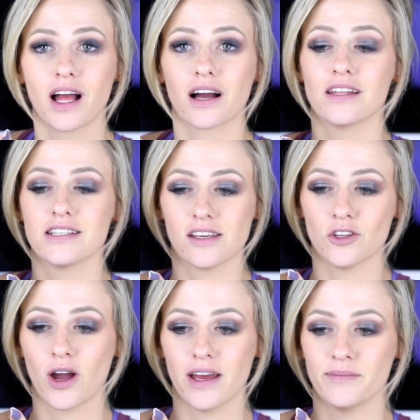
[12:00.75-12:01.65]
like this in
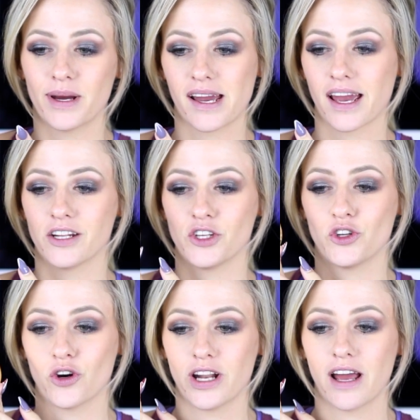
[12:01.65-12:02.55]
your handbag you
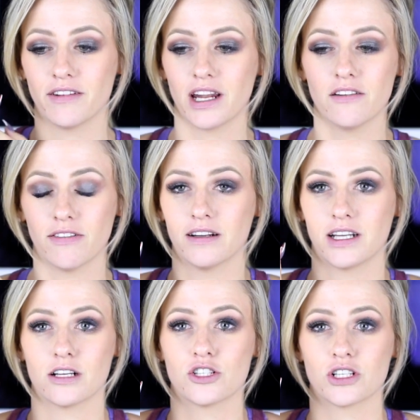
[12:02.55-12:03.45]
don't have any
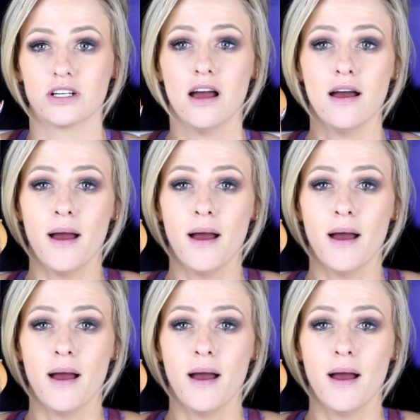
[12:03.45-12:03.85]
foundation